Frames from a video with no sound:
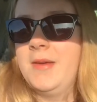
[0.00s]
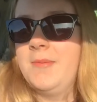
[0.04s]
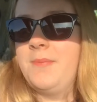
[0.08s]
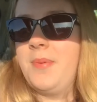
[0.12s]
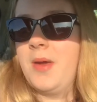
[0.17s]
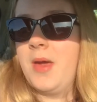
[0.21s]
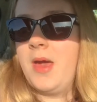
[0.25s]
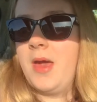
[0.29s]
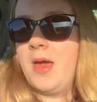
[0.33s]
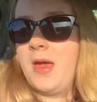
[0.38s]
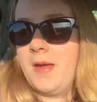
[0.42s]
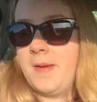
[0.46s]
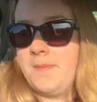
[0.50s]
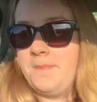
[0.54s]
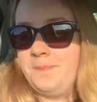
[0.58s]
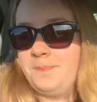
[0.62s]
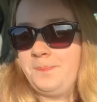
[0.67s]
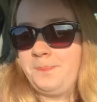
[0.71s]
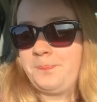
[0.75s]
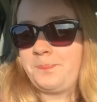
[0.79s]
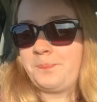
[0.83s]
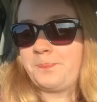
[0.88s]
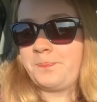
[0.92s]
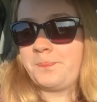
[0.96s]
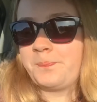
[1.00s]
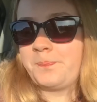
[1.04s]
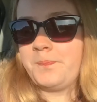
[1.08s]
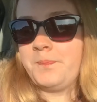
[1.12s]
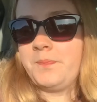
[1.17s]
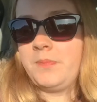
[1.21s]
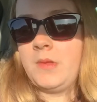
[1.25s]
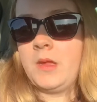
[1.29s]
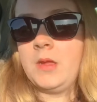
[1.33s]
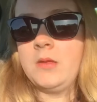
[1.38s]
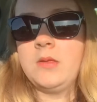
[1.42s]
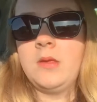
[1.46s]
But
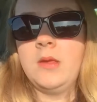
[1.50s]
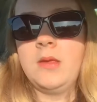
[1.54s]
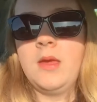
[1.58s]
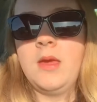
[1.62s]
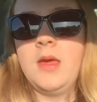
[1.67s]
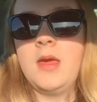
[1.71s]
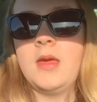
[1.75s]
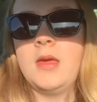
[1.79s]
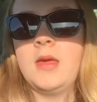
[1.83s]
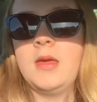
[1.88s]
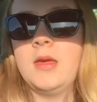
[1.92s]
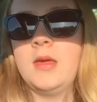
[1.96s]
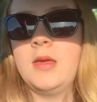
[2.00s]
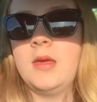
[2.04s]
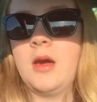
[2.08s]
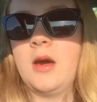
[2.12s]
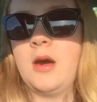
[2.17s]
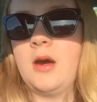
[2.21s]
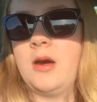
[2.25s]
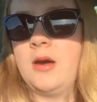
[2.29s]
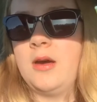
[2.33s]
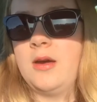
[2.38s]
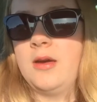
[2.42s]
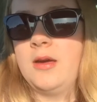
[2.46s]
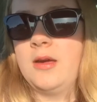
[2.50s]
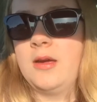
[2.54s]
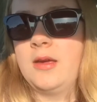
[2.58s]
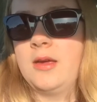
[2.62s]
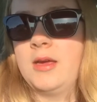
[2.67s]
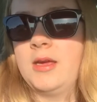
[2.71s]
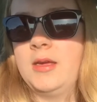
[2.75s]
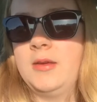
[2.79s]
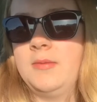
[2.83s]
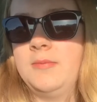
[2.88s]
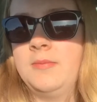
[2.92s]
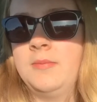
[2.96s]
today
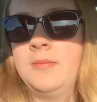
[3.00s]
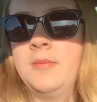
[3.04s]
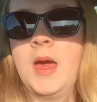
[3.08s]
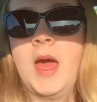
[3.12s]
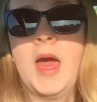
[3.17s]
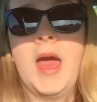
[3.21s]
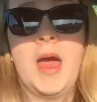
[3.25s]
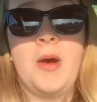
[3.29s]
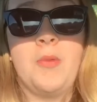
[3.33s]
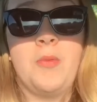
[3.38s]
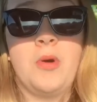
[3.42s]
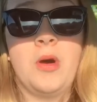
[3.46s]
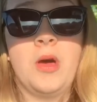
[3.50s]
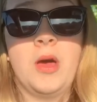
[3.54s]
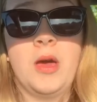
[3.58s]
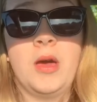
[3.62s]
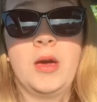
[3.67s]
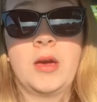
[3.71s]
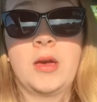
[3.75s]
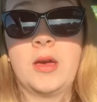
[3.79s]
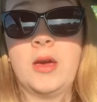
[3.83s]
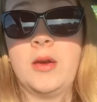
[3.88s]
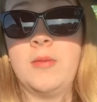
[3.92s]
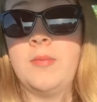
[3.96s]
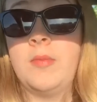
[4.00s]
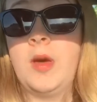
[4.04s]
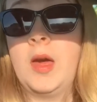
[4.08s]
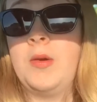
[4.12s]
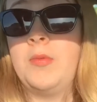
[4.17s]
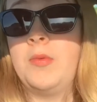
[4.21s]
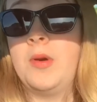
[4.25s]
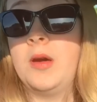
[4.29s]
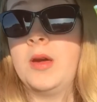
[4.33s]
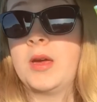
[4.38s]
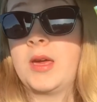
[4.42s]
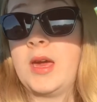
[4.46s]
I'm at work. I'm at
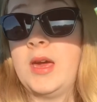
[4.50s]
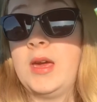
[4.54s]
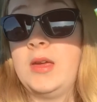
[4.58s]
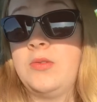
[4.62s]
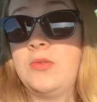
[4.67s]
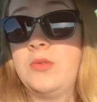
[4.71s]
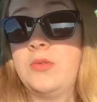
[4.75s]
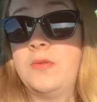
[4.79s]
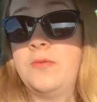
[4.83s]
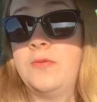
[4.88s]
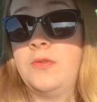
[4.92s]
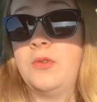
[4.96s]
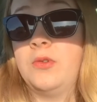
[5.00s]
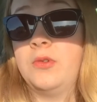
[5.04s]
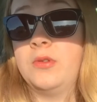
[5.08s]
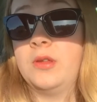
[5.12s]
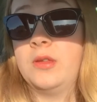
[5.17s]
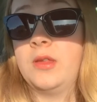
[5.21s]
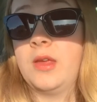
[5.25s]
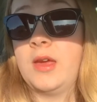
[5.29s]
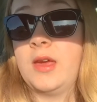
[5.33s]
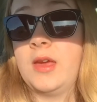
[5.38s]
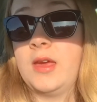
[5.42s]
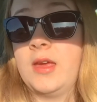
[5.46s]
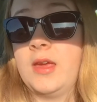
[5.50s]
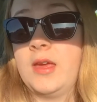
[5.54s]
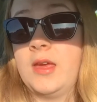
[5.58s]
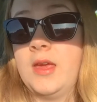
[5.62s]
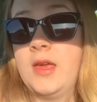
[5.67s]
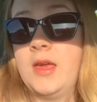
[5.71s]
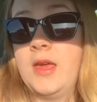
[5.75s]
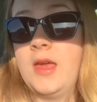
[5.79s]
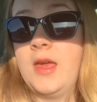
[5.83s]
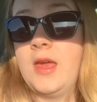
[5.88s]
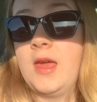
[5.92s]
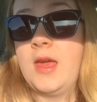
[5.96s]
work 8 till 4 today.
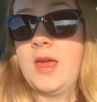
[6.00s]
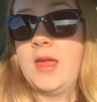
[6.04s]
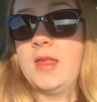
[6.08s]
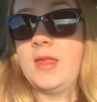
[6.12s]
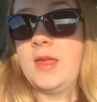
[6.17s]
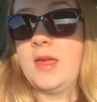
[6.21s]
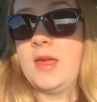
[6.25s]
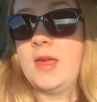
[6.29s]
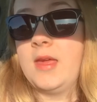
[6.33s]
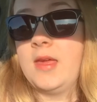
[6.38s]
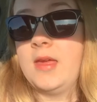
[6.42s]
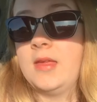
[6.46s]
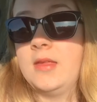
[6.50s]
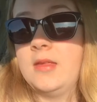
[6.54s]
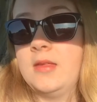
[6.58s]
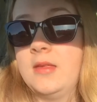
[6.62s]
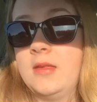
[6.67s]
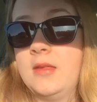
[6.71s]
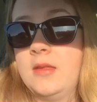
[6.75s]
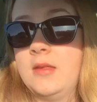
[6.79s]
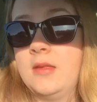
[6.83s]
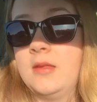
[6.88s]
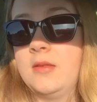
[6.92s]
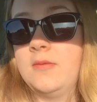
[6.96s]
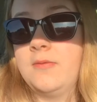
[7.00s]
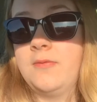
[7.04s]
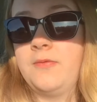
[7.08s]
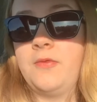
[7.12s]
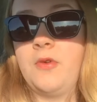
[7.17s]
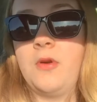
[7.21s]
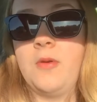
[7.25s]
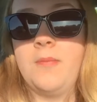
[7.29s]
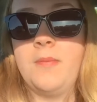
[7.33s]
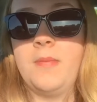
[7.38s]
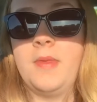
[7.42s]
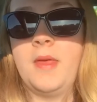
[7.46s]
And then
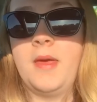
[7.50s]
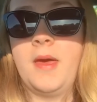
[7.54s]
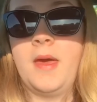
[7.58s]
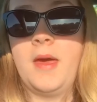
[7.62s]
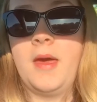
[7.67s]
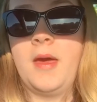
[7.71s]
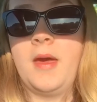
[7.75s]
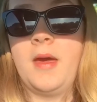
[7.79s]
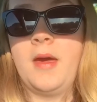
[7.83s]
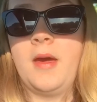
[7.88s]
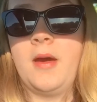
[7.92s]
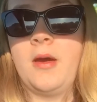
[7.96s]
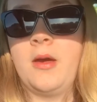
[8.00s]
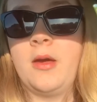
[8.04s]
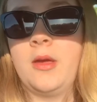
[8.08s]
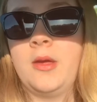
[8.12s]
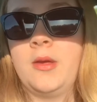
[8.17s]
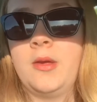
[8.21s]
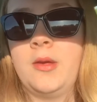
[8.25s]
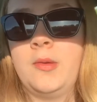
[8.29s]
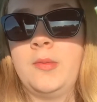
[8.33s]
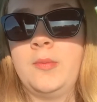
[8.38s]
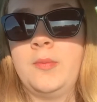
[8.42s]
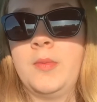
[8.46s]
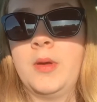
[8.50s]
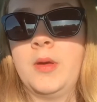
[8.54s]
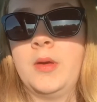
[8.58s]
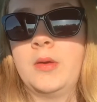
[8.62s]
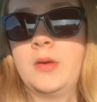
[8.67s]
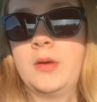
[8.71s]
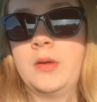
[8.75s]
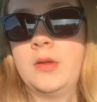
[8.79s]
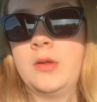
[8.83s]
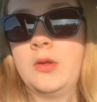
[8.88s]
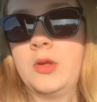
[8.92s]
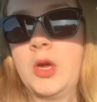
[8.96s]
from there I'm
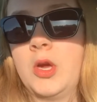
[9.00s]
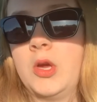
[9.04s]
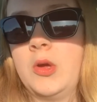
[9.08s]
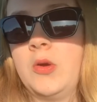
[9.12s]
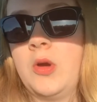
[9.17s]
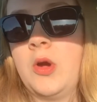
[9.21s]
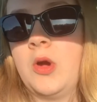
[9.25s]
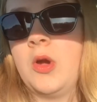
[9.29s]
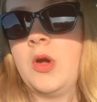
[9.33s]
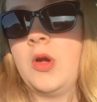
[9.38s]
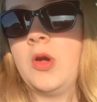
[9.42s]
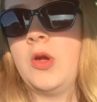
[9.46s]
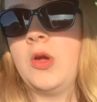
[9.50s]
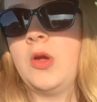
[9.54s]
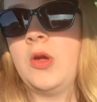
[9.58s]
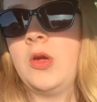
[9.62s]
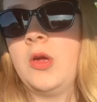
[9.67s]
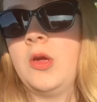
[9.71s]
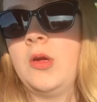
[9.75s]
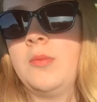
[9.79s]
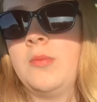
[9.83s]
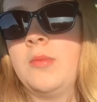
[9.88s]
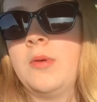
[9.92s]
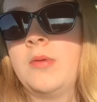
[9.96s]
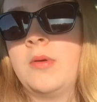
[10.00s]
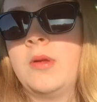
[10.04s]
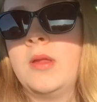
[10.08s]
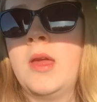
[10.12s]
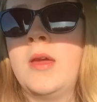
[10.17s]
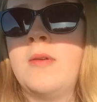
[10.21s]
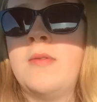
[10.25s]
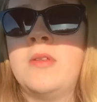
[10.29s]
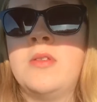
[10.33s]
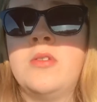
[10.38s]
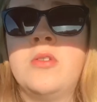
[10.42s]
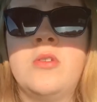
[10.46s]
going to go home. I'm going to
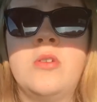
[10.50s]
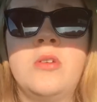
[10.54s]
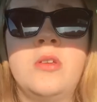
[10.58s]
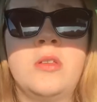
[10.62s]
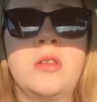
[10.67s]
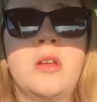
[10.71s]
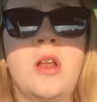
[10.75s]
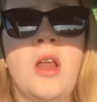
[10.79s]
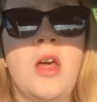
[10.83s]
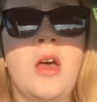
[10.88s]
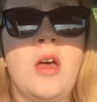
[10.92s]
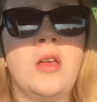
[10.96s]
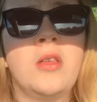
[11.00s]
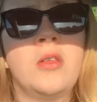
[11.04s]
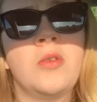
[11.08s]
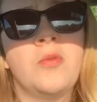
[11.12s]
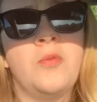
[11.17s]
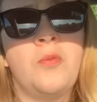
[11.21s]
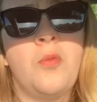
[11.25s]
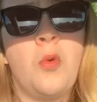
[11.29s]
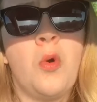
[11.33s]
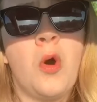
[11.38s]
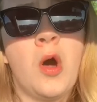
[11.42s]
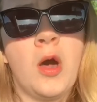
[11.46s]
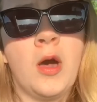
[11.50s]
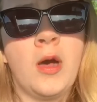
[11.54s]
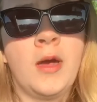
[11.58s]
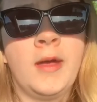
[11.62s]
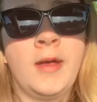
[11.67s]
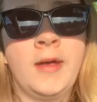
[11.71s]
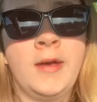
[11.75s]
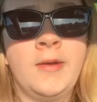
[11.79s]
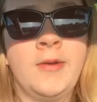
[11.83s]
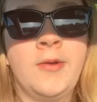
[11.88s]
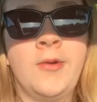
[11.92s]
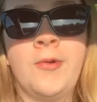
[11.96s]
have a nice glass of
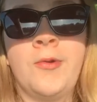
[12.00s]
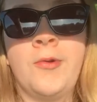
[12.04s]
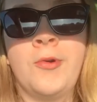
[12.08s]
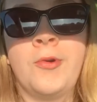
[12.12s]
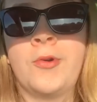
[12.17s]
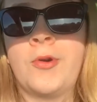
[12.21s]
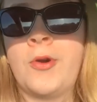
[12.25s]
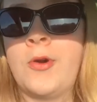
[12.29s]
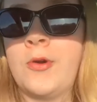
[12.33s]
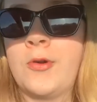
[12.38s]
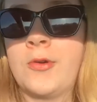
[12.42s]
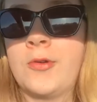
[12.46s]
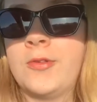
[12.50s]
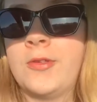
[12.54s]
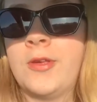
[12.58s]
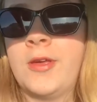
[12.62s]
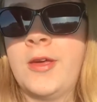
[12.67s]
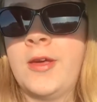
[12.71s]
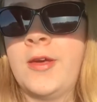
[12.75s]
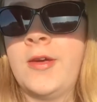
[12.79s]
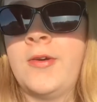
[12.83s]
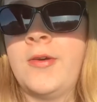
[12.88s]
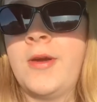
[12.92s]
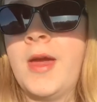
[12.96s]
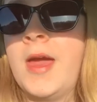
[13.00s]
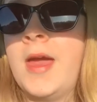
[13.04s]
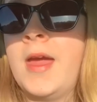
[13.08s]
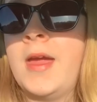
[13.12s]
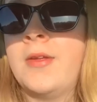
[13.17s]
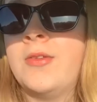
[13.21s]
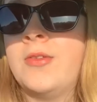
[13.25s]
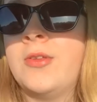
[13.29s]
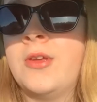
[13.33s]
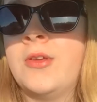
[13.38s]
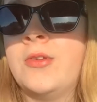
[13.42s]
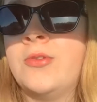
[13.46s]
wine or a cocktail
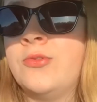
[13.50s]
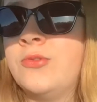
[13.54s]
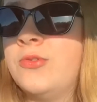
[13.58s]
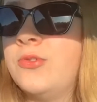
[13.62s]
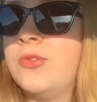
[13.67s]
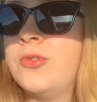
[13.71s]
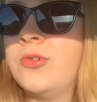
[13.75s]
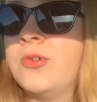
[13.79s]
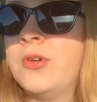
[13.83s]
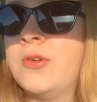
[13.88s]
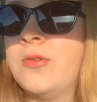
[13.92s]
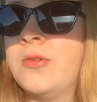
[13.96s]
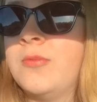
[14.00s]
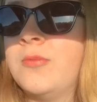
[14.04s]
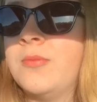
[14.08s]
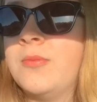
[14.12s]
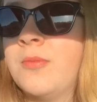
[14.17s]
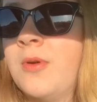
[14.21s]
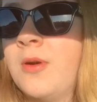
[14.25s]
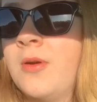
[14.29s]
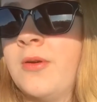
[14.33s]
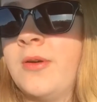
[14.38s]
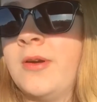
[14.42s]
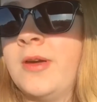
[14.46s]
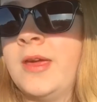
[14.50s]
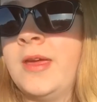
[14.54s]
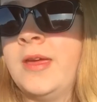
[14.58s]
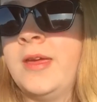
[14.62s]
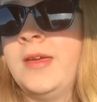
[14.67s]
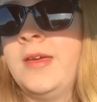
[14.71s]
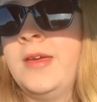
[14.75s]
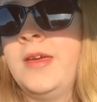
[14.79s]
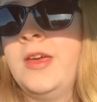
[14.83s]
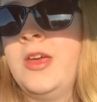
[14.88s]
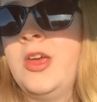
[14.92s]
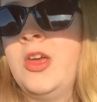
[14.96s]
and enjoy my
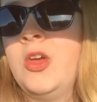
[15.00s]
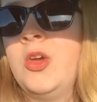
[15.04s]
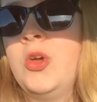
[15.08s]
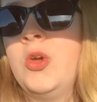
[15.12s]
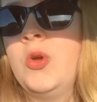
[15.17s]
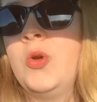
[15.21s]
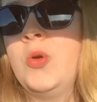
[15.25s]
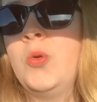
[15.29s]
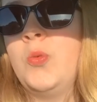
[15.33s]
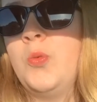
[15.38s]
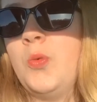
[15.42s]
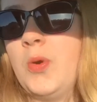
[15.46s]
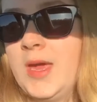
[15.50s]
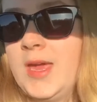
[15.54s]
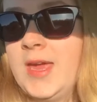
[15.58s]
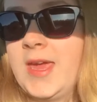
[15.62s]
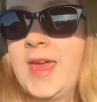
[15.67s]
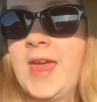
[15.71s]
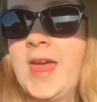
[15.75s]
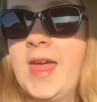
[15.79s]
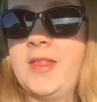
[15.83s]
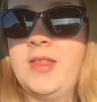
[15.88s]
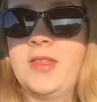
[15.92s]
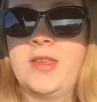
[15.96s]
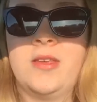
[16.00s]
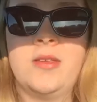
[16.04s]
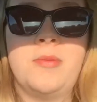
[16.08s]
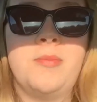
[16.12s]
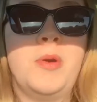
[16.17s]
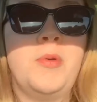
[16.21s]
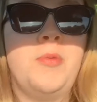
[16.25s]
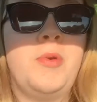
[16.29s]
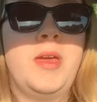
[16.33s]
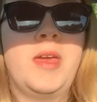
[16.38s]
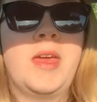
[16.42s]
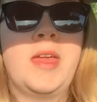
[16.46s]
weekend, because
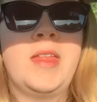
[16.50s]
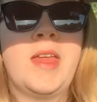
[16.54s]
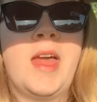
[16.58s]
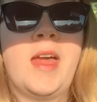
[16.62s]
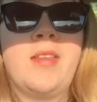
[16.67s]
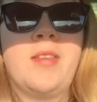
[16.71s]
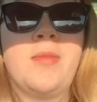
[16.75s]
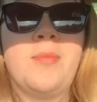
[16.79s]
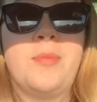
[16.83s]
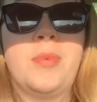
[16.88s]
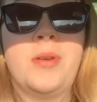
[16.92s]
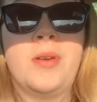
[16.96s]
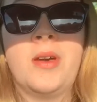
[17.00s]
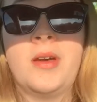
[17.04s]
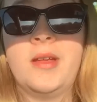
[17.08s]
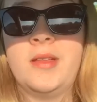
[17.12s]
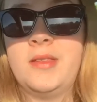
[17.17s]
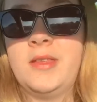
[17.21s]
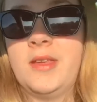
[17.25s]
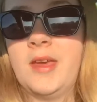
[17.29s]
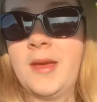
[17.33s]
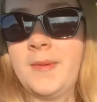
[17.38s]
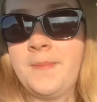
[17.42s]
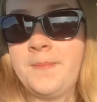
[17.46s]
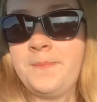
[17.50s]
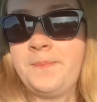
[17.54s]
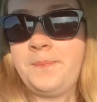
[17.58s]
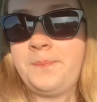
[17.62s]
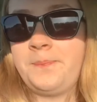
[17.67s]
my weekend hasn't begun yet.